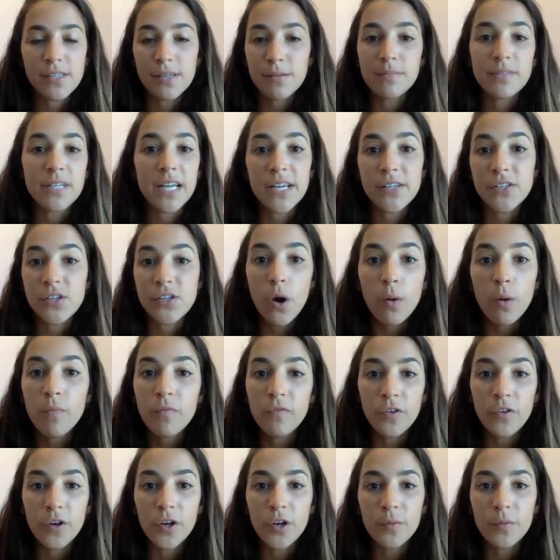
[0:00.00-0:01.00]
days
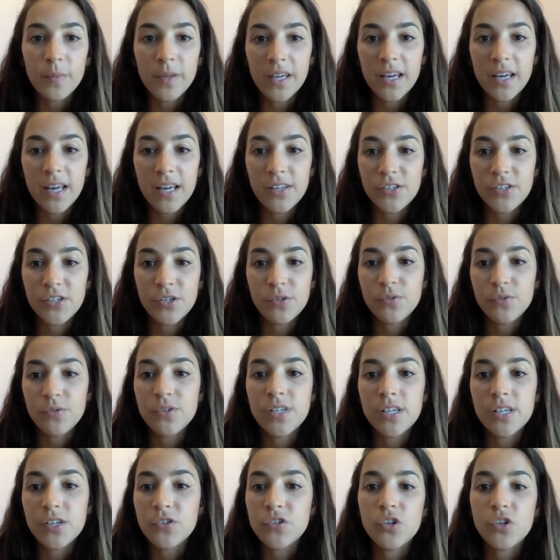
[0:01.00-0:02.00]
hopeful, because you
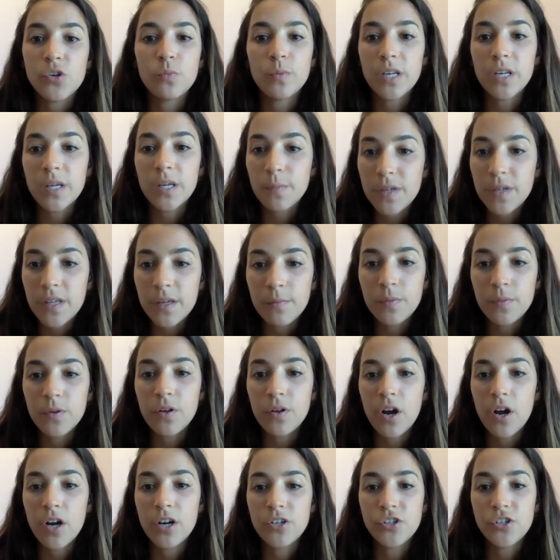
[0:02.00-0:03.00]
see so many
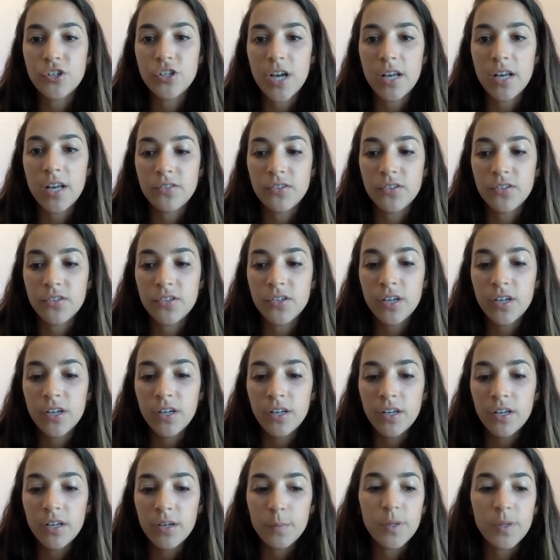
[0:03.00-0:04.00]
people are
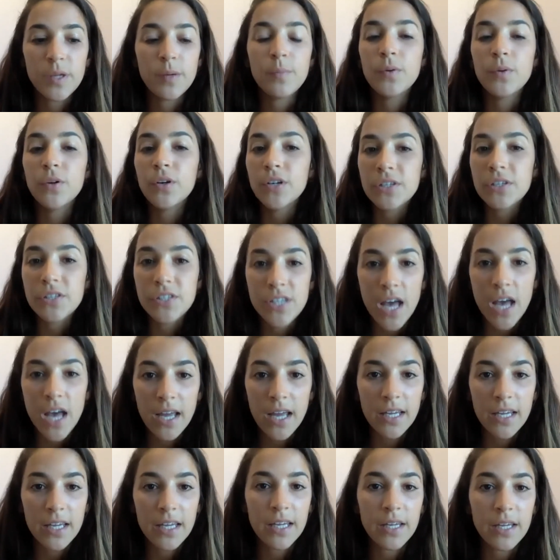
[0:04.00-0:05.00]

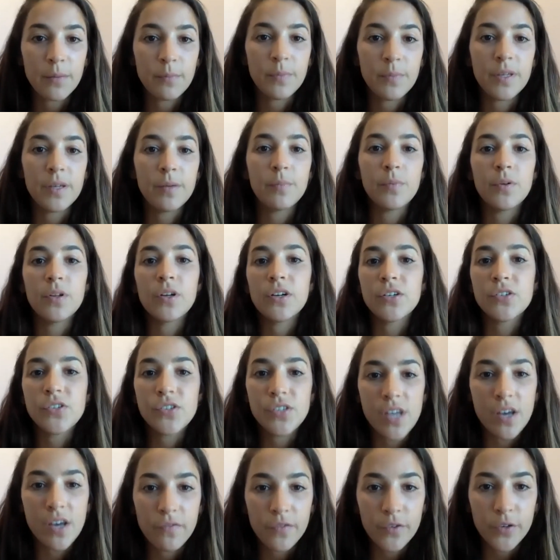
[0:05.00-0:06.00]
dying, people are
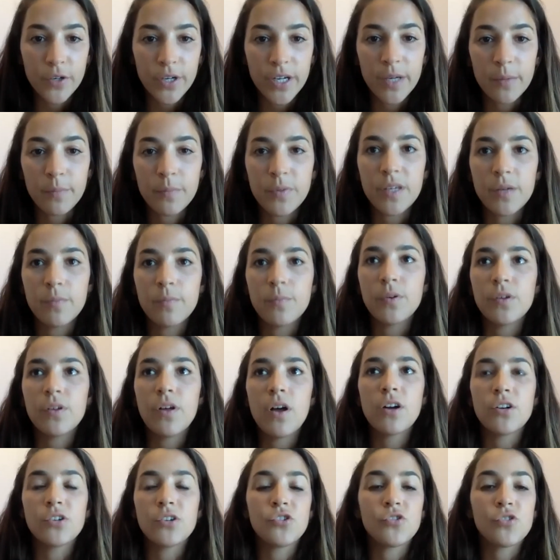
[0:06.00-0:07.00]
suffering, people
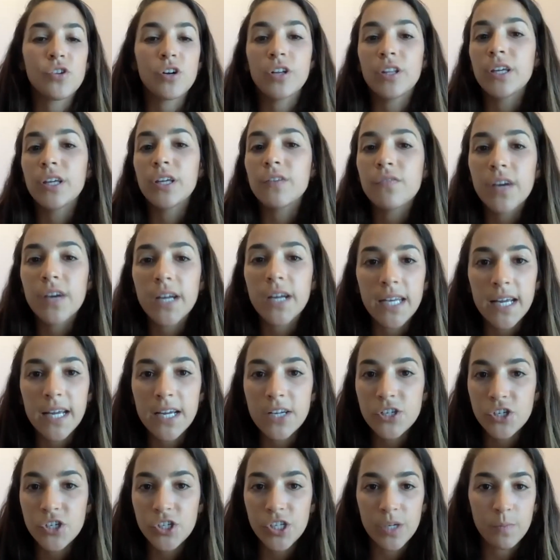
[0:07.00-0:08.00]
are struggling
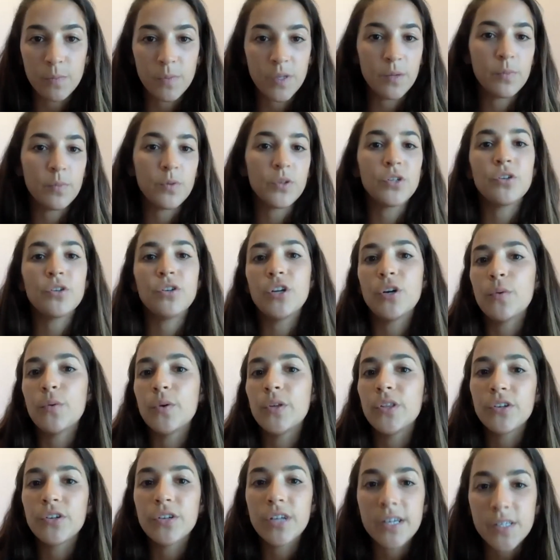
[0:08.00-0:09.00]
financially, people don't know when
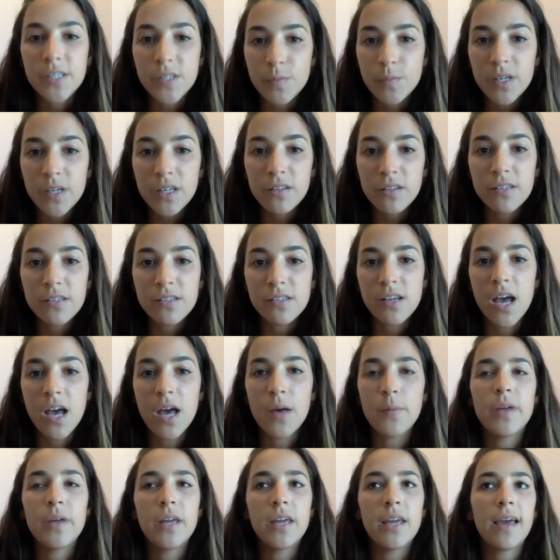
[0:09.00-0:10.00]
their next meal is
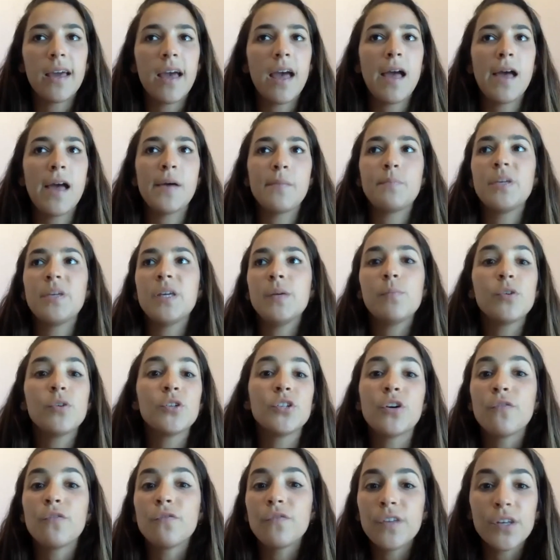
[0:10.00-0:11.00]
coming, people
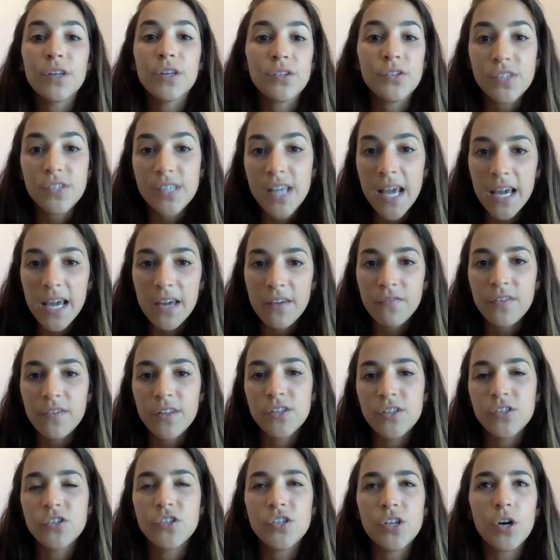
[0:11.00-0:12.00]
don't feel safe.
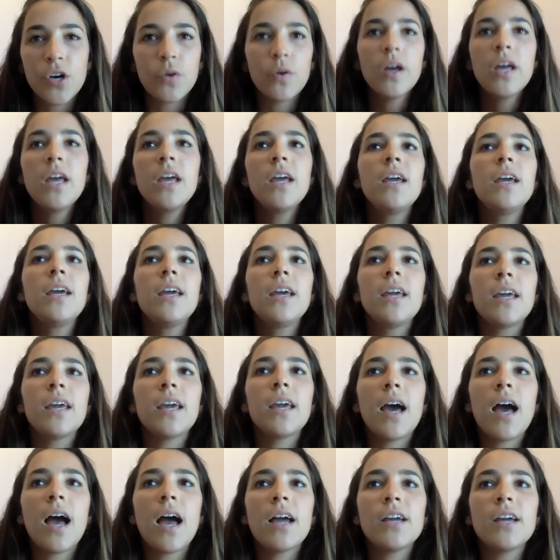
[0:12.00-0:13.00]
And so
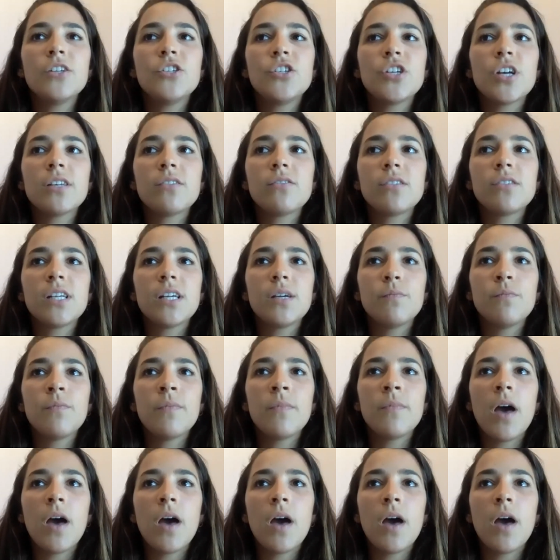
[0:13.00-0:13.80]
I just am